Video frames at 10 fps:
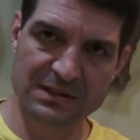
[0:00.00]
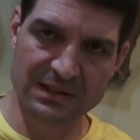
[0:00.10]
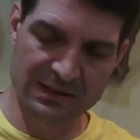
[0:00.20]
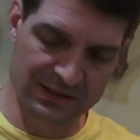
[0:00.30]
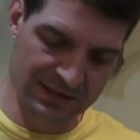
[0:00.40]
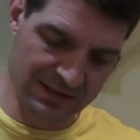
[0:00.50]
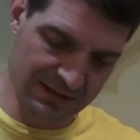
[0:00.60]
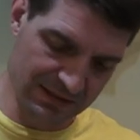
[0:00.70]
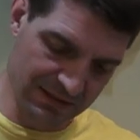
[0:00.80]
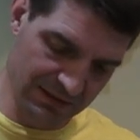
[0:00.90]
the
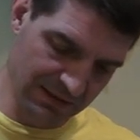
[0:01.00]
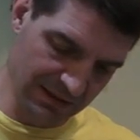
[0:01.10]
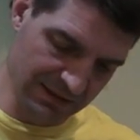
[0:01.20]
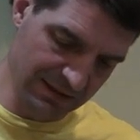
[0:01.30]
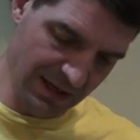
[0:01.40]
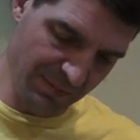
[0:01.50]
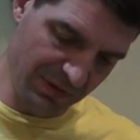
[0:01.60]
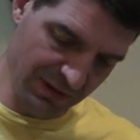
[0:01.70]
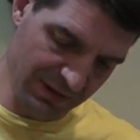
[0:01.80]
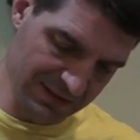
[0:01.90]

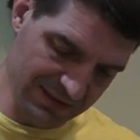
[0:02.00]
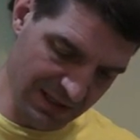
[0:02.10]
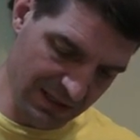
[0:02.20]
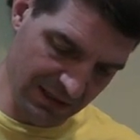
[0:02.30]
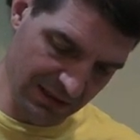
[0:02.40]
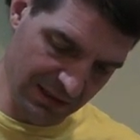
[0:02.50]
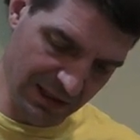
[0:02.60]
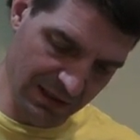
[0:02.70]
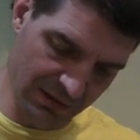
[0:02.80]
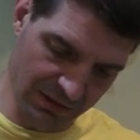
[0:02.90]
depth of the setting
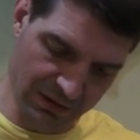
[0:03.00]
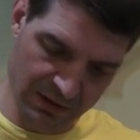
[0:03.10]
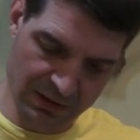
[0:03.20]
later.